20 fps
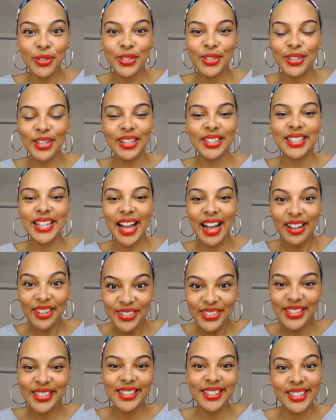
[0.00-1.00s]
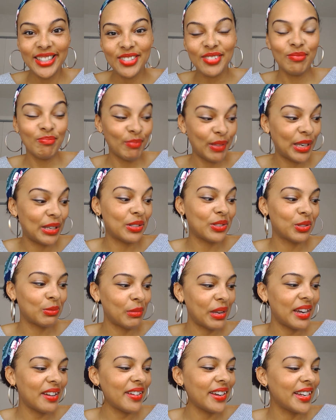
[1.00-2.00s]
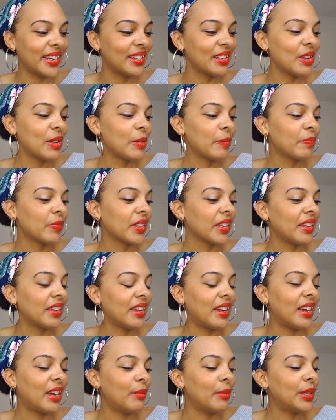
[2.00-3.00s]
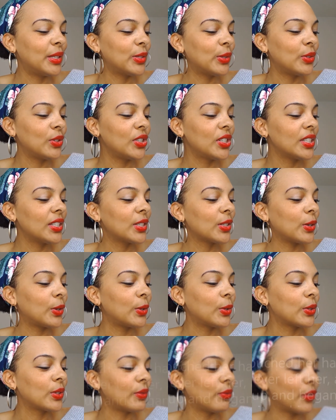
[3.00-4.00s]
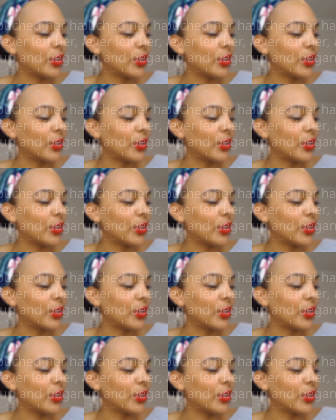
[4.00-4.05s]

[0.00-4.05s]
in law's house, Peter's married. Um, and so Jesus goes in